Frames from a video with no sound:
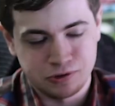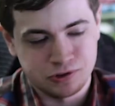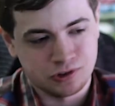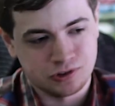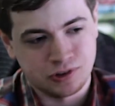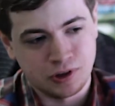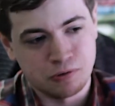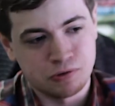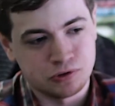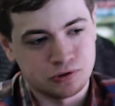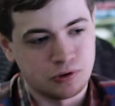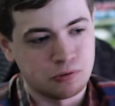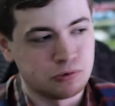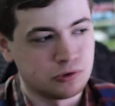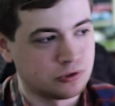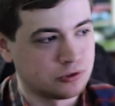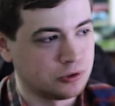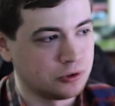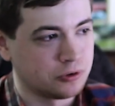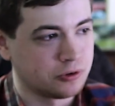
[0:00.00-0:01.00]
it was just it was it
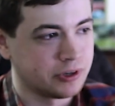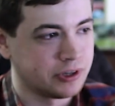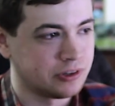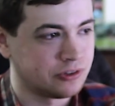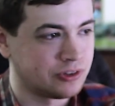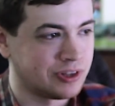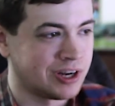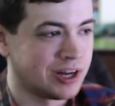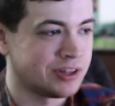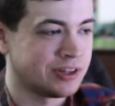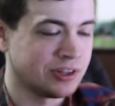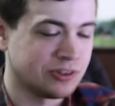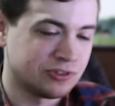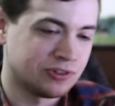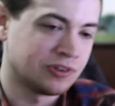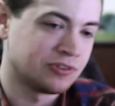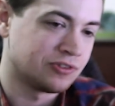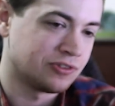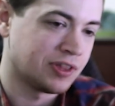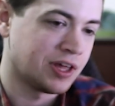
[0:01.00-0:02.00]
was glorious. And I think
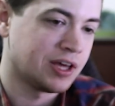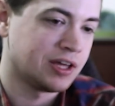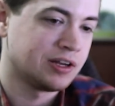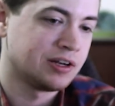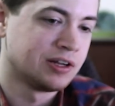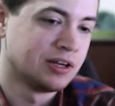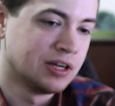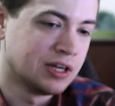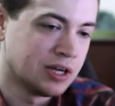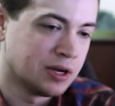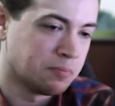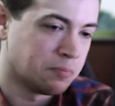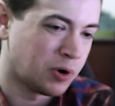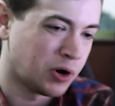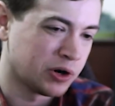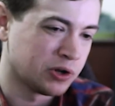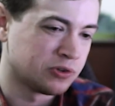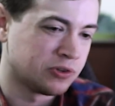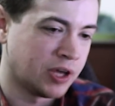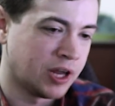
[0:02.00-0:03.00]
since then
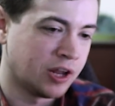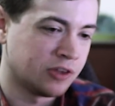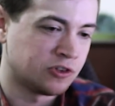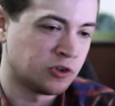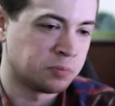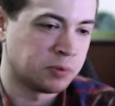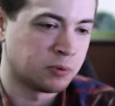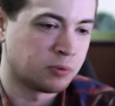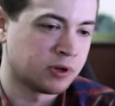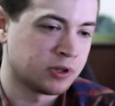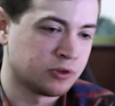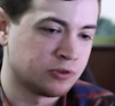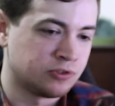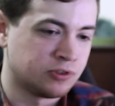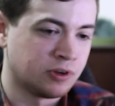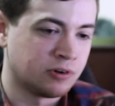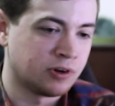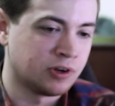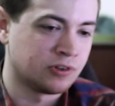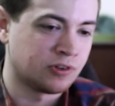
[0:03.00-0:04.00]
Mario Tennis has been one of those
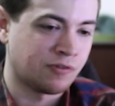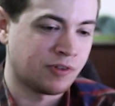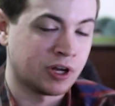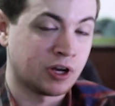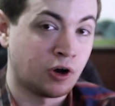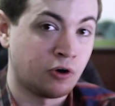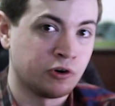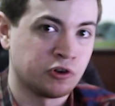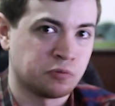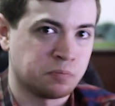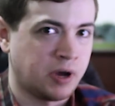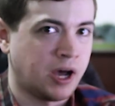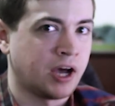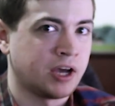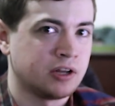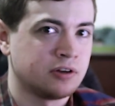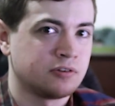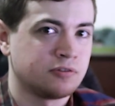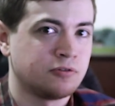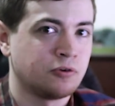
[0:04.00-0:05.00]
series I've like always
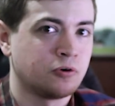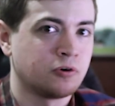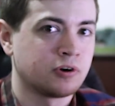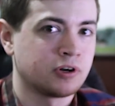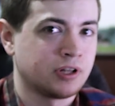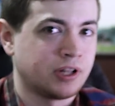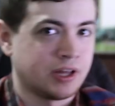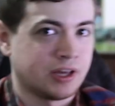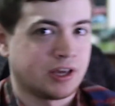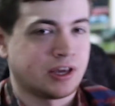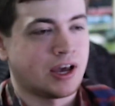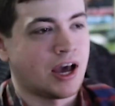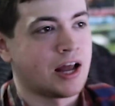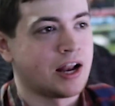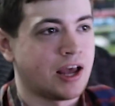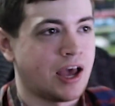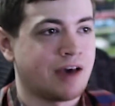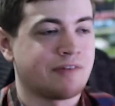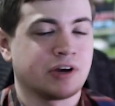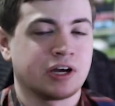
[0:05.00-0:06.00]
pined for to like
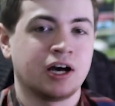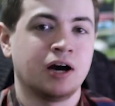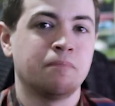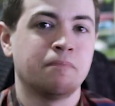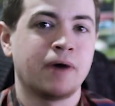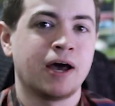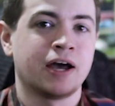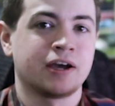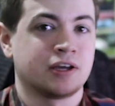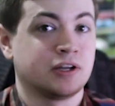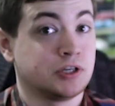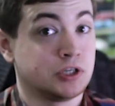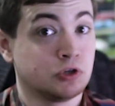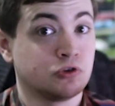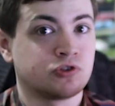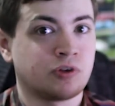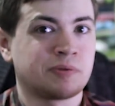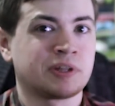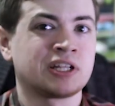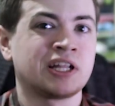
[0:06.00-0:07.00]
kind of have a comeback and
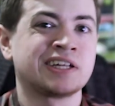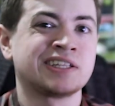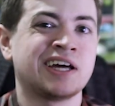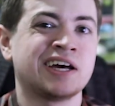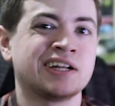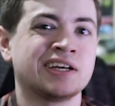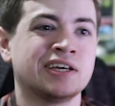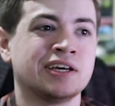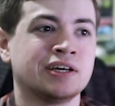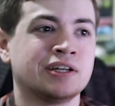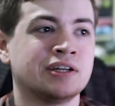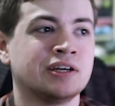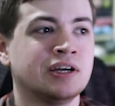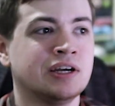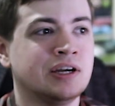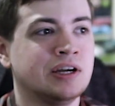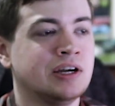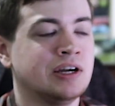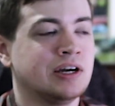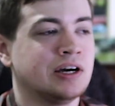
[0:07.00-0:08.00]
do something like that again.
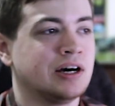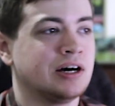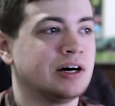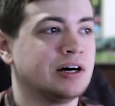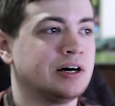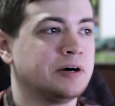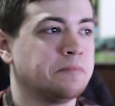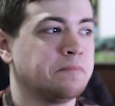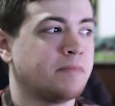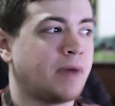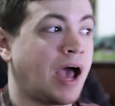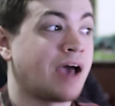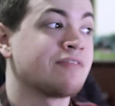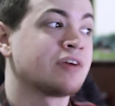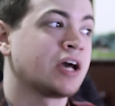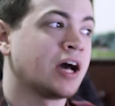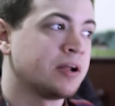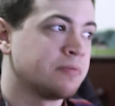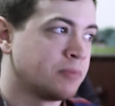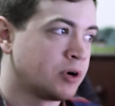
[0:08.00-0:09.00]
Um, I
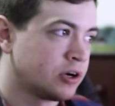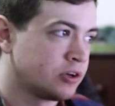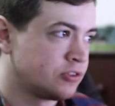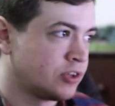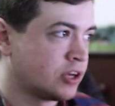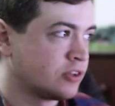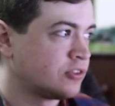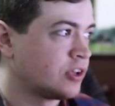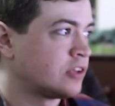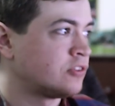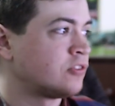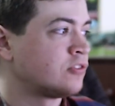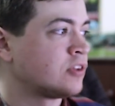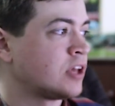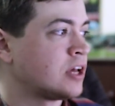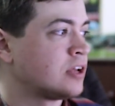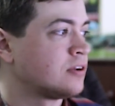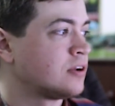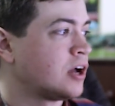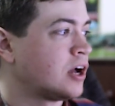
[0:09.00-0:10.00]
haven't gotten Mario Tennis Aces
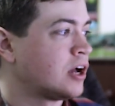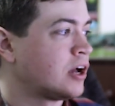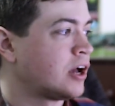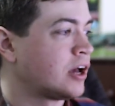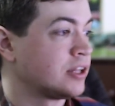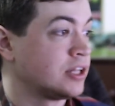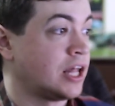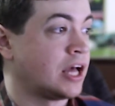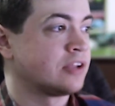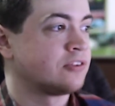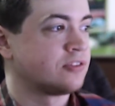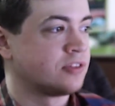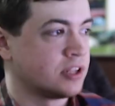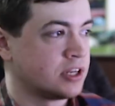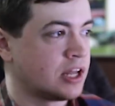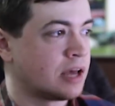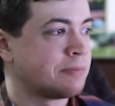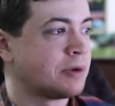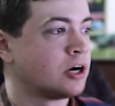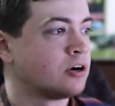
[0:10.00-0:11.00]
yet. I, I liked
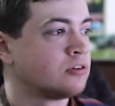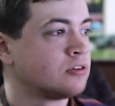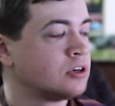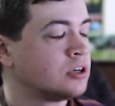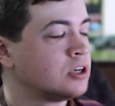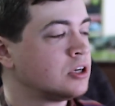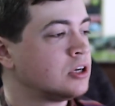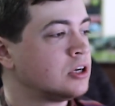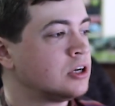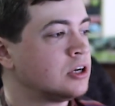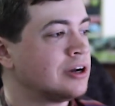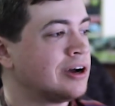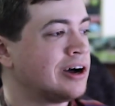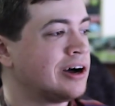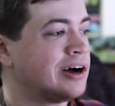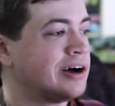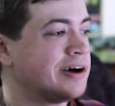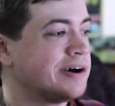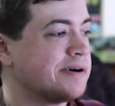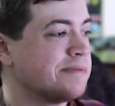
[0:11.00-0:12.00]
the demo.
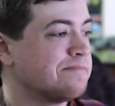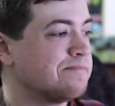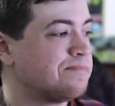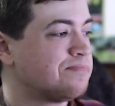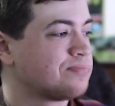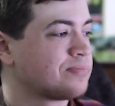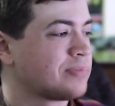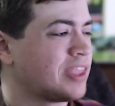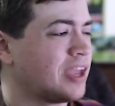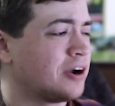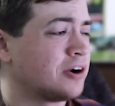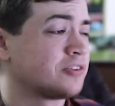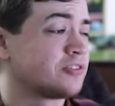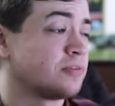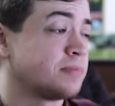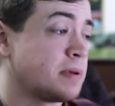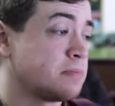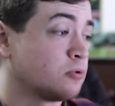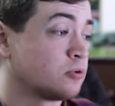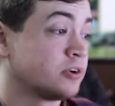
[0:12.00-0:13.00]
Um, I heard
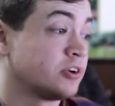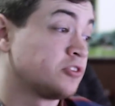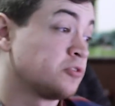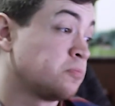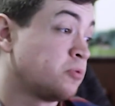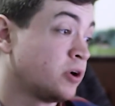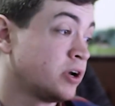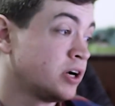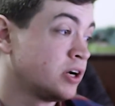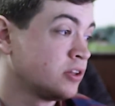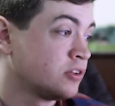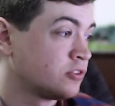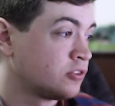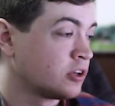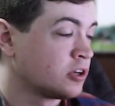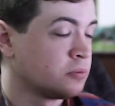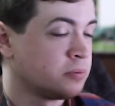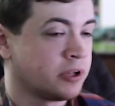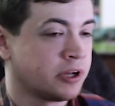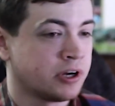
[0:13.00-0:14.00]
some people were disappointed in the
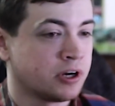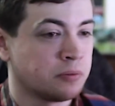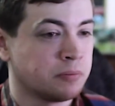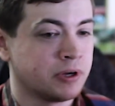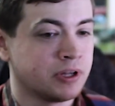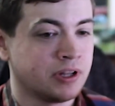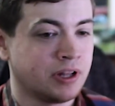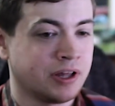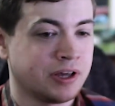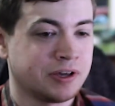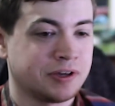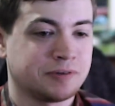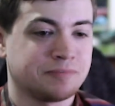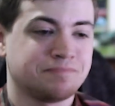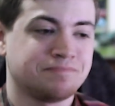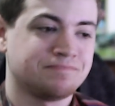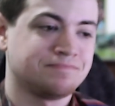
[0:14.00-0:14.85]
single player, but like,